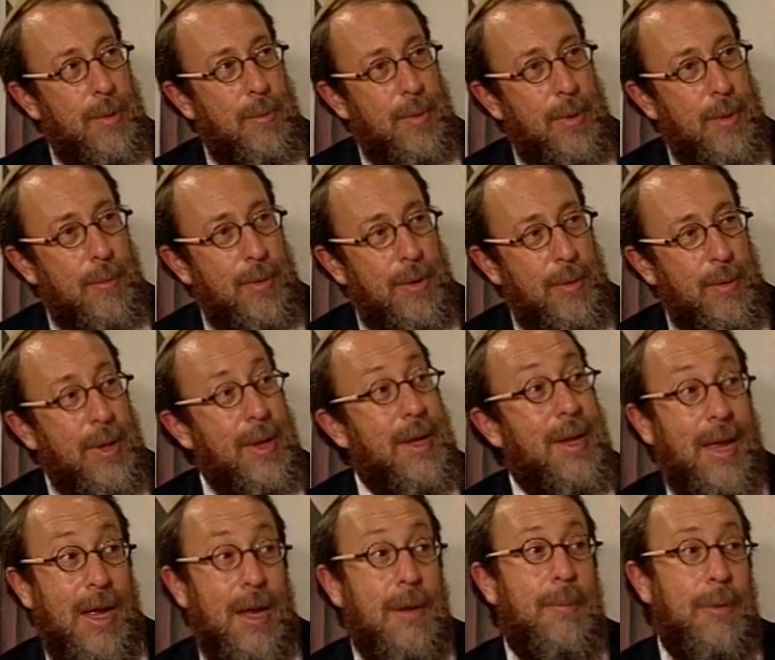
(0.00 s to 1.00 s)

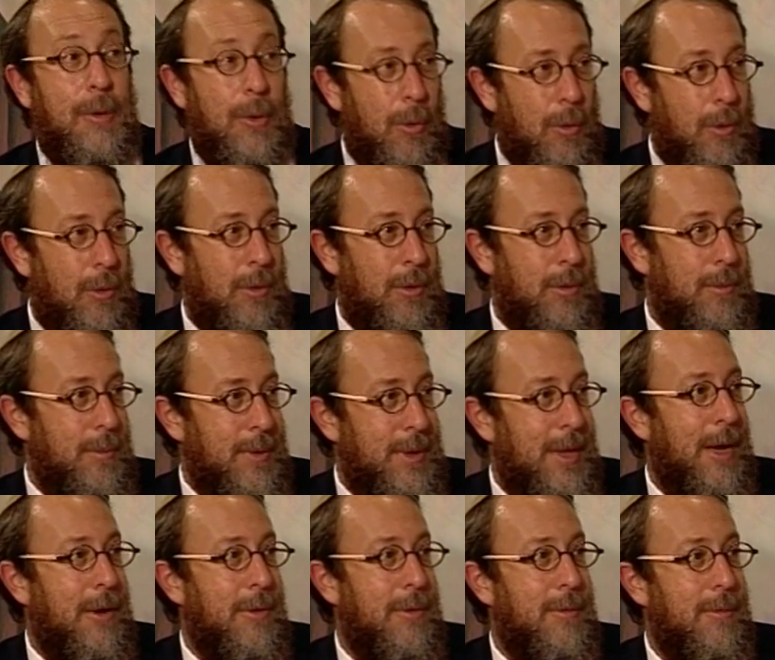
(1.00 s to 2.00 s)
really can't be whole
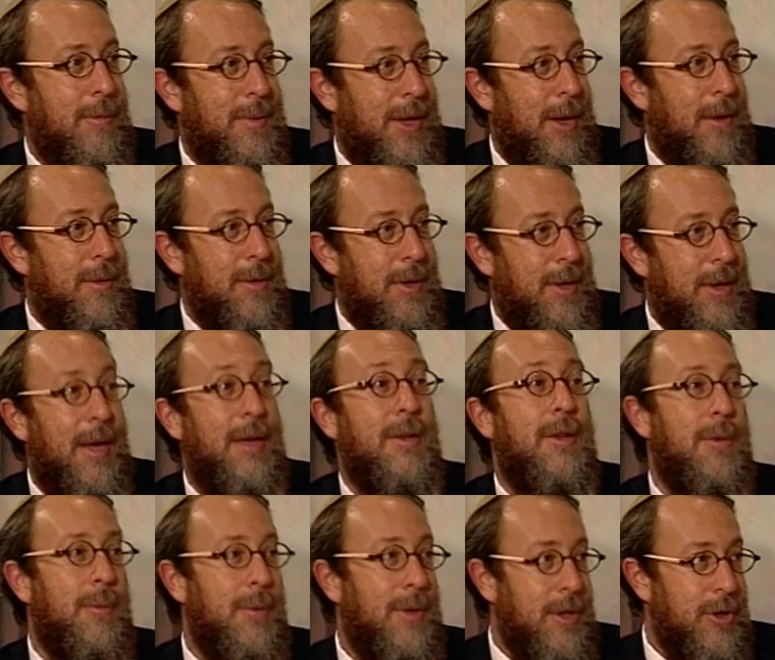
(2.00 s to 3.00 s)
without
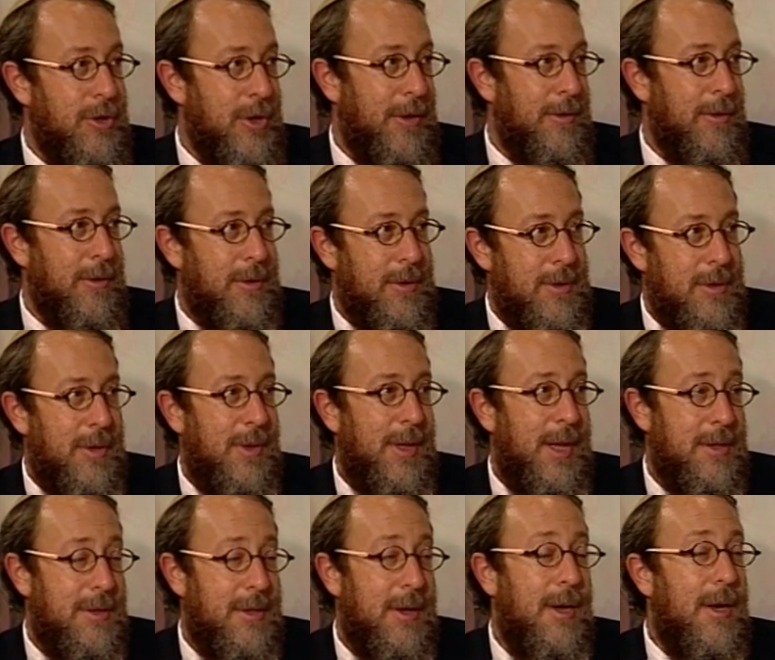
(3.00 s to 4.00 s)
connecting with each other. So
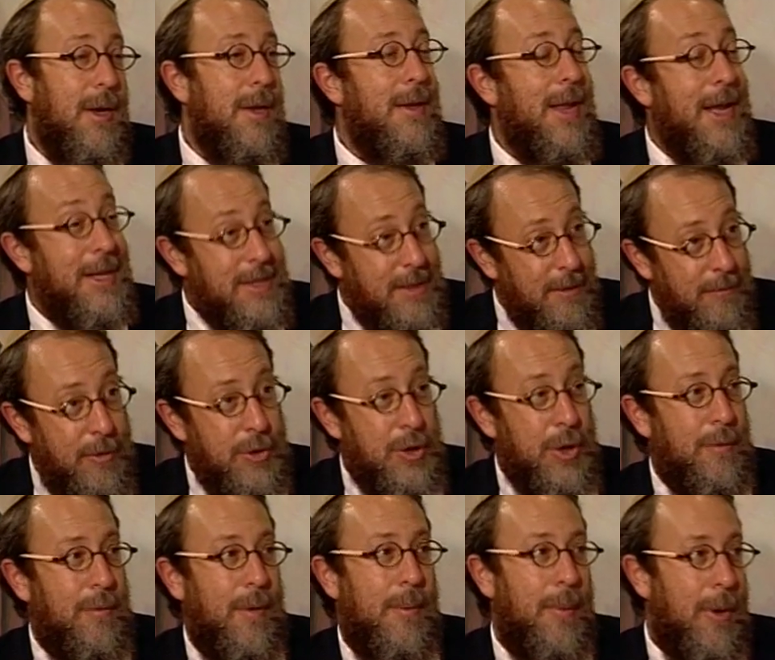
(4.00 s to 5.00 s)
that's the
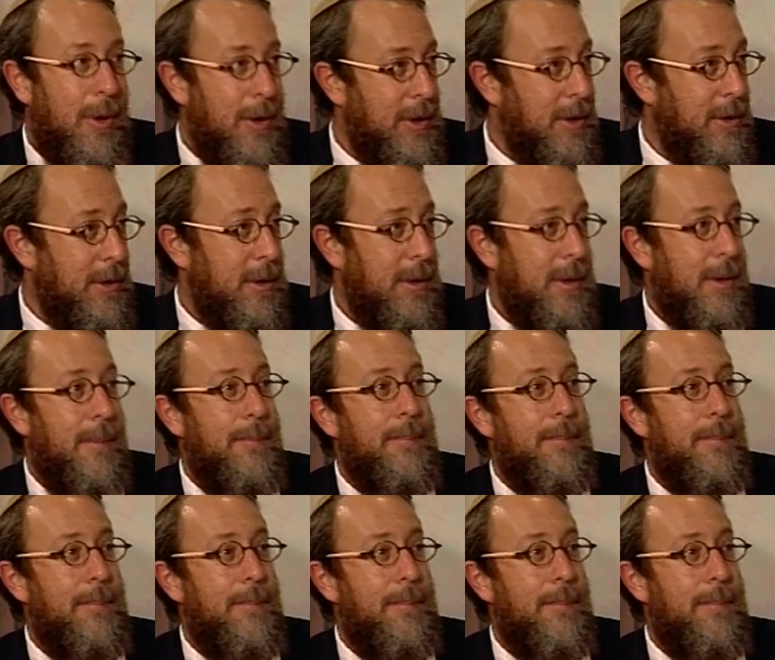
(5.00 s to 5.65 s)
vision of our party.